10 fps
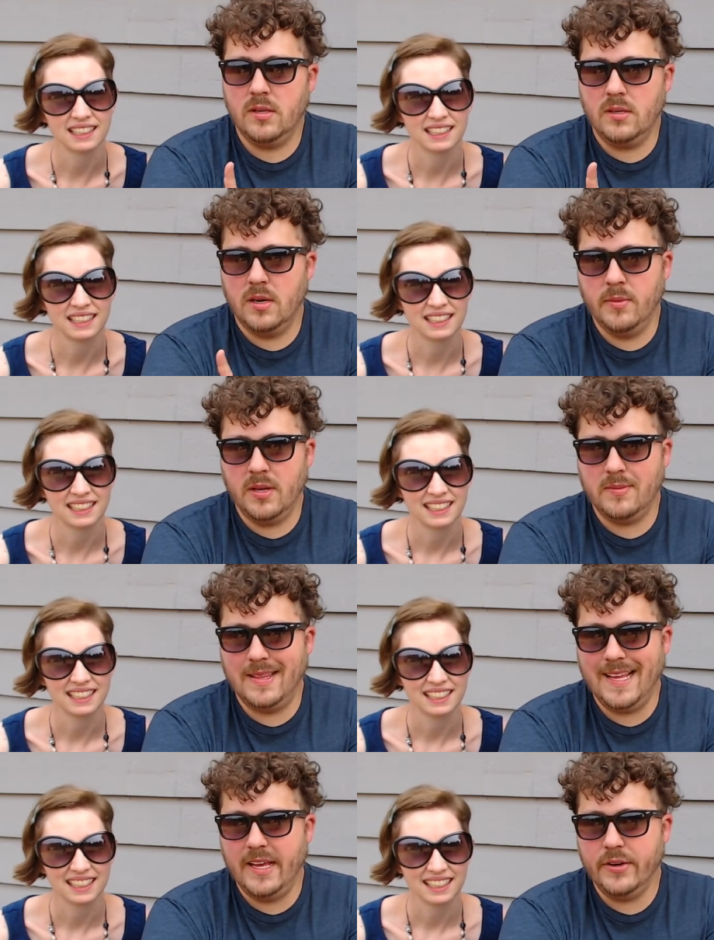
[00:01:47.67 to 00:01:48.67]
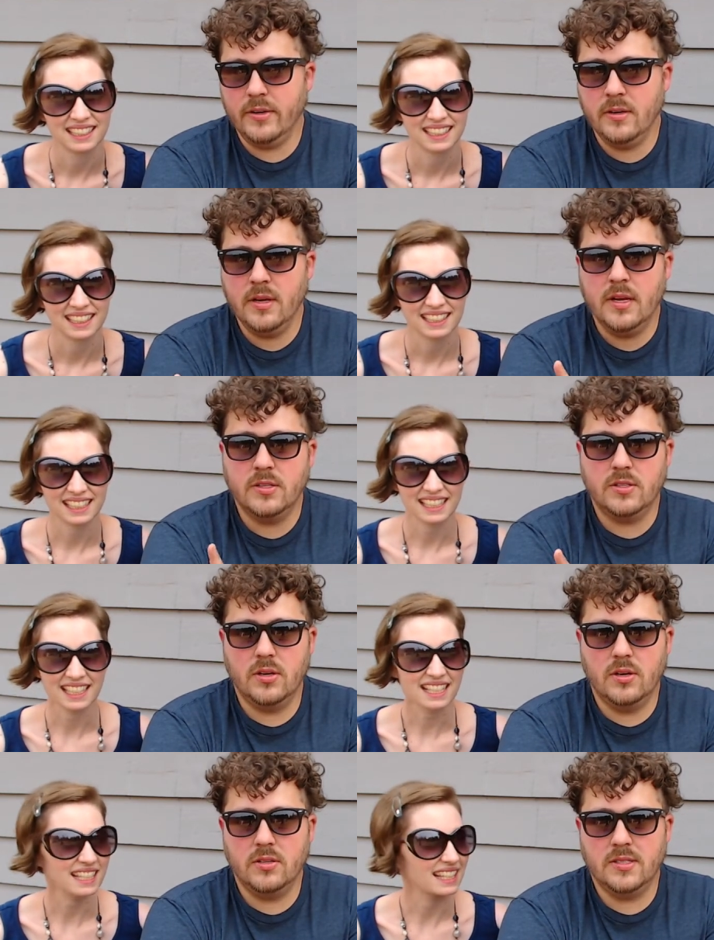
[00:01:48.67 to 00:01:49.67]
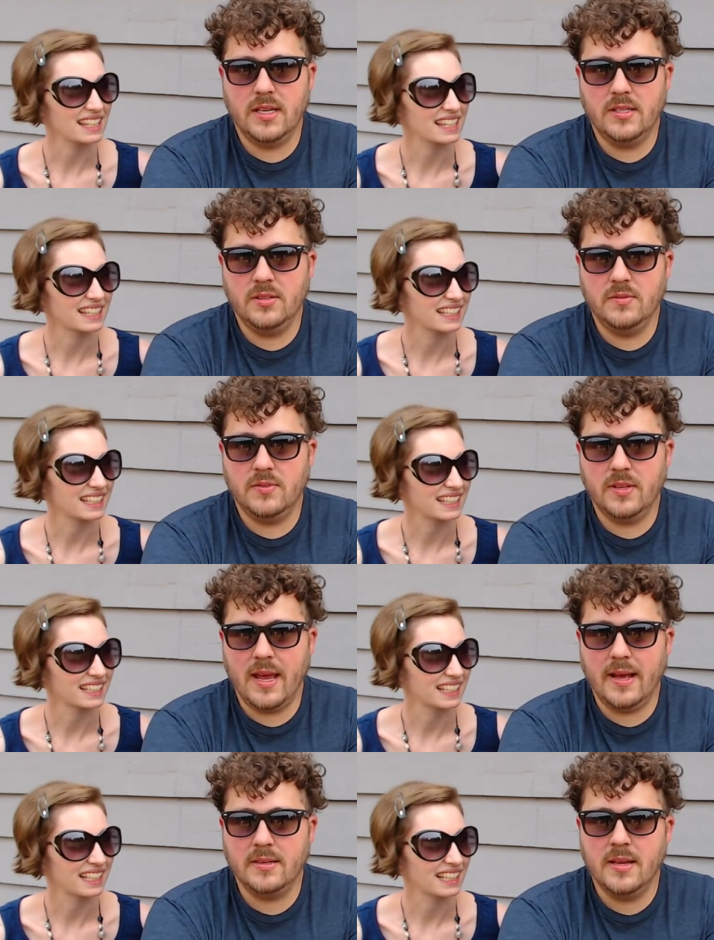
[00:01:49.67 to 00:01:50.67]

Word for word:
Speaker 1: coming up later. Yeah. So stay tuned for that.